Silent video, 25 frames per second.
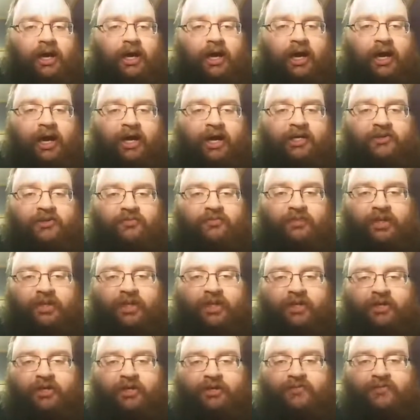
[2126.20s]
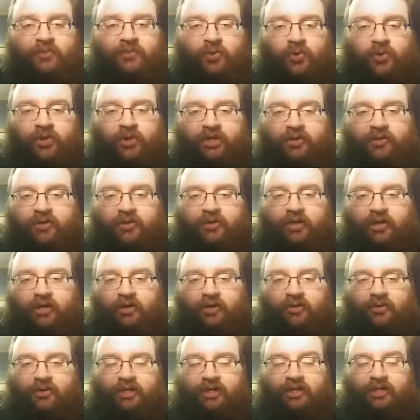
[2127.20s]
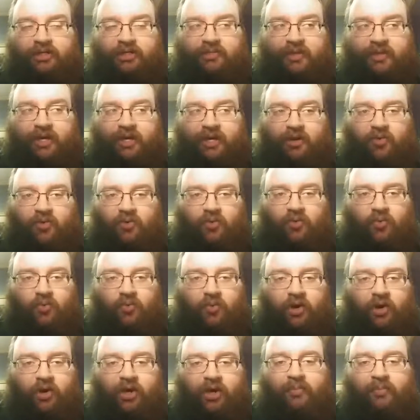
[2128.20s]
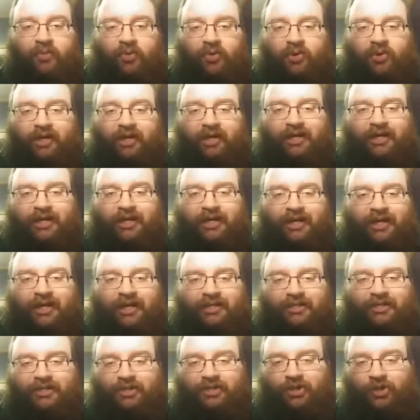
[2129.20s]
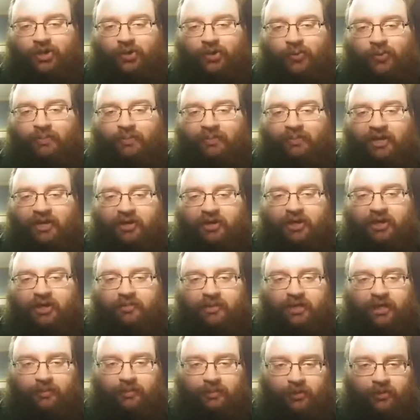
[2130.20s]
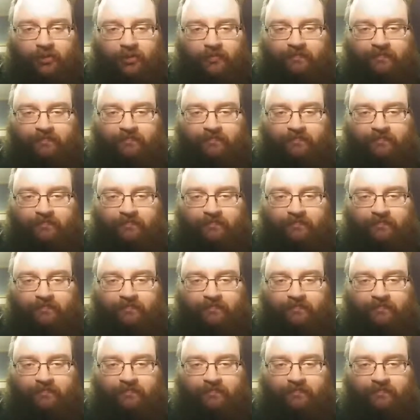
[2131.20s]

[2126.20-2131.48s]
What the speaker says: Active players for Yu-Gi-Oh is about 1.9 to 2 million people.